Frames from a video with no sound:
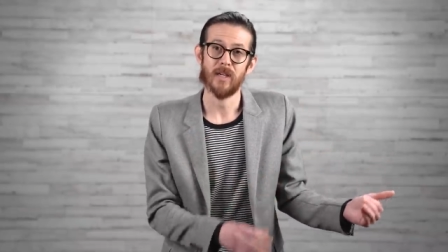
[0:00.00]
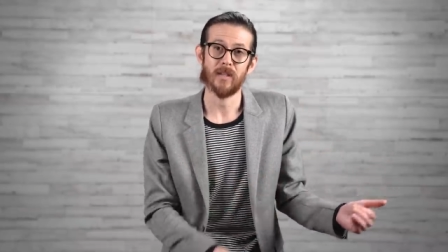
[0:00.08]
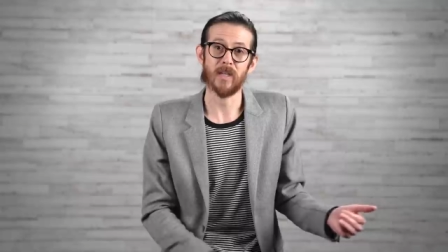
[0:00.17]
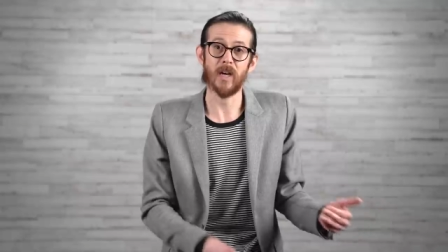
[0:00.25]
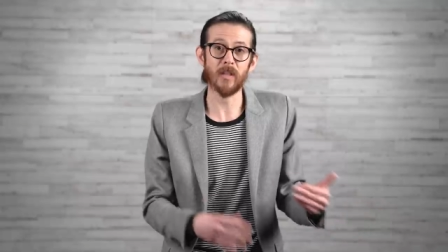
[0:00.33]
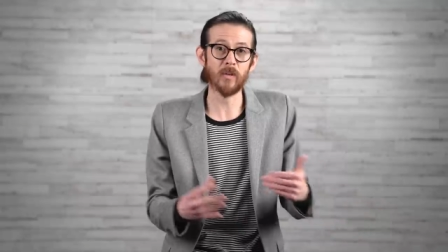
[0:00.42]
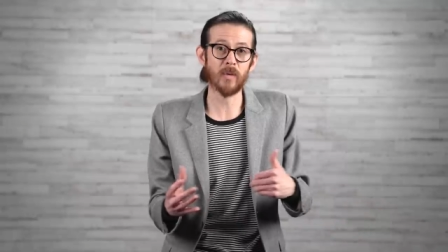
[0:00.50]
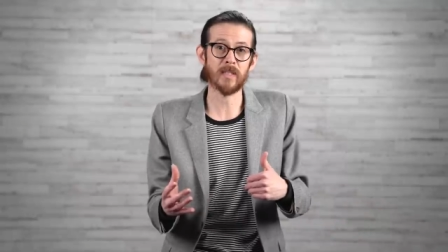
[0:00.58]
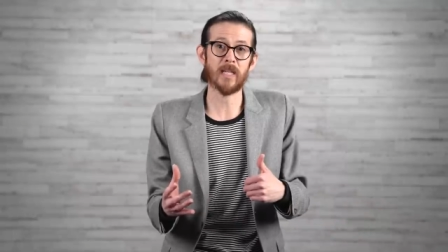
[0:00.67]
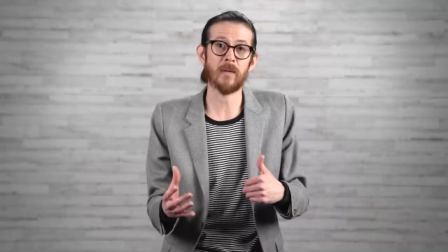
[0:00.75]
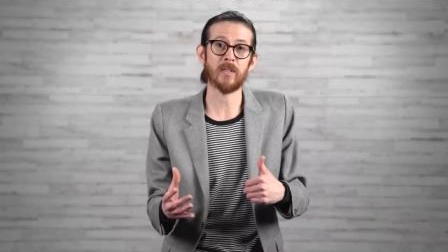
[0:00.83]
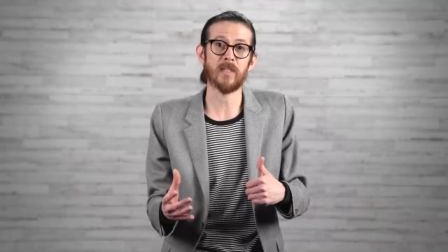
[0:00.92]
The other ones
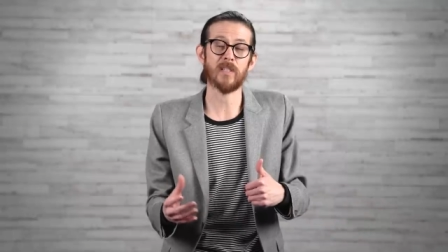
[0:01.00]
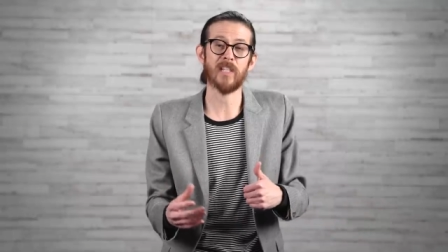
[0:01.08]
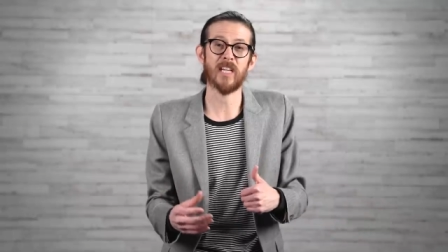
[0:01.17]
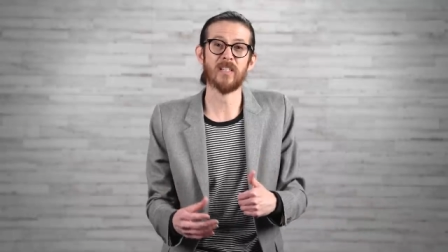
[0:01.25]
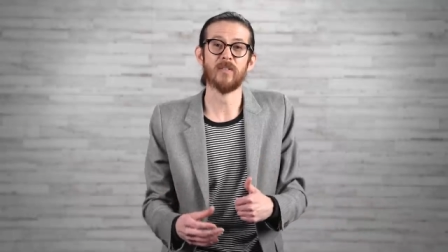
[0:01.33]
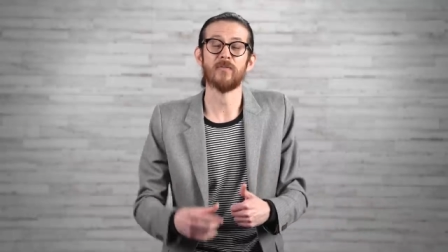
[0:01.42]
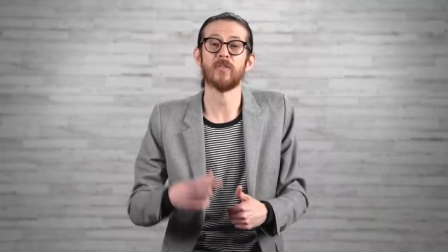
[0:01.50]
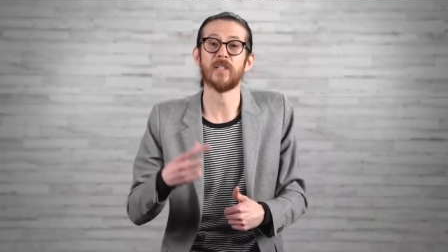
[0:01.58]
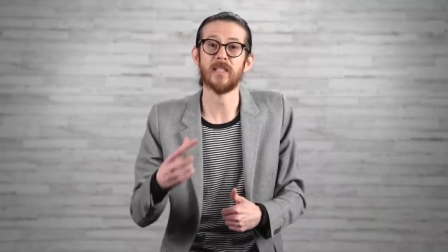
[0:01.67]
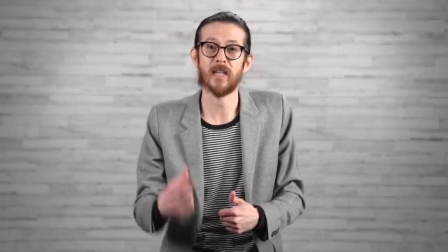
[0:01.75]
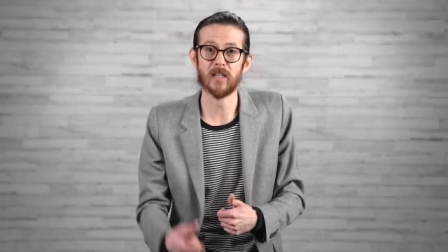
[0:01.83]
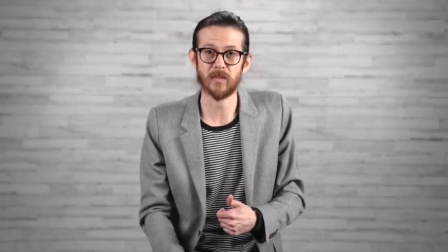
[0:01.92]
that I would suggest for
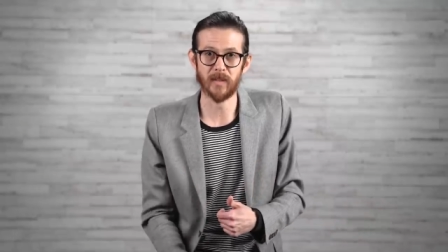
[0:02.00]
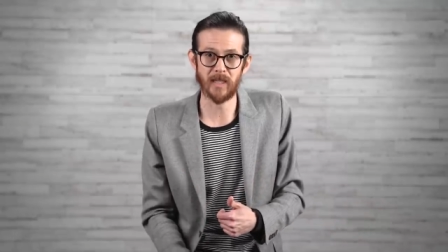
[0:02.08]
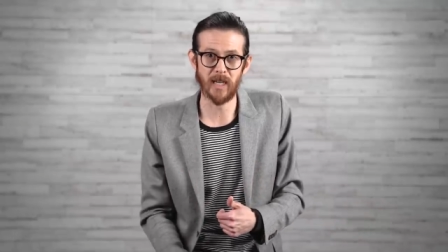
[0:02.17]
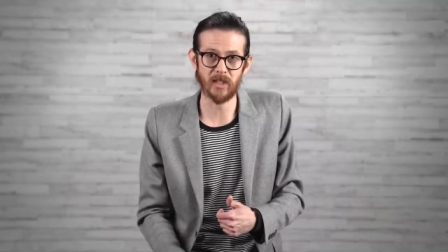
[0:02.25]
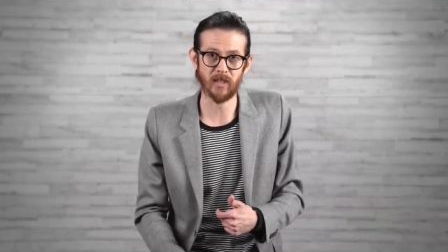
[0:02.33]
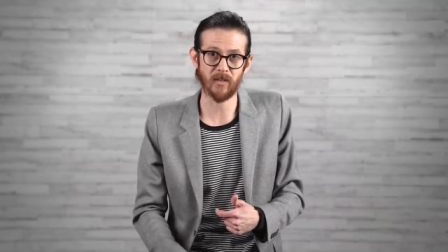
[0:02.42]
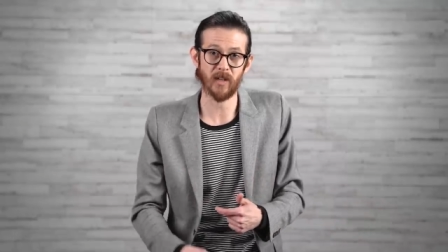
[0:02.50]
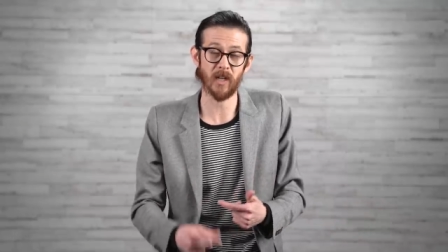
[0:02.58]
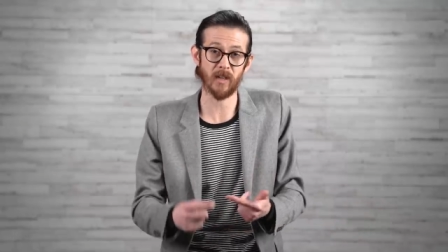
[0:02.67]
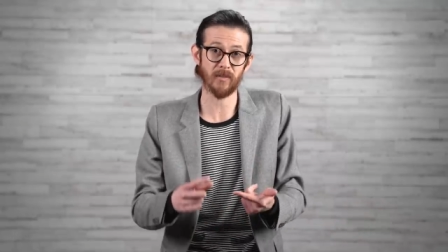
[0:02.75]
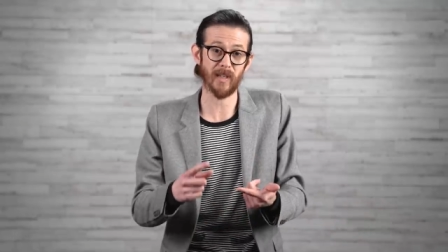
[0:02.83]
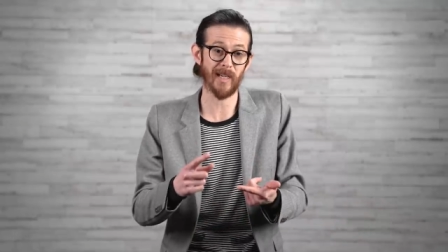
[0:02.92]
detoxification
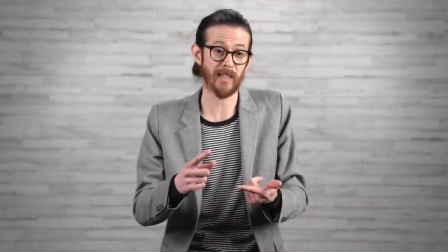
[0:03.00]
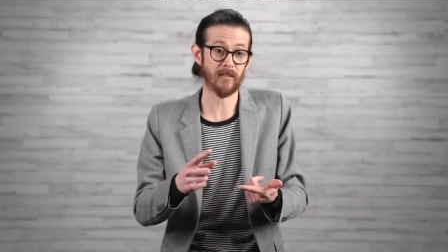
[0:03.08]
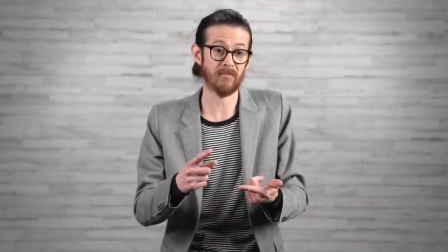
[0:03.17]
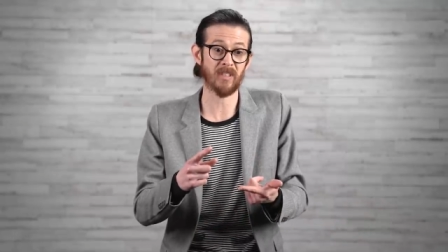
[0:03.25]
of like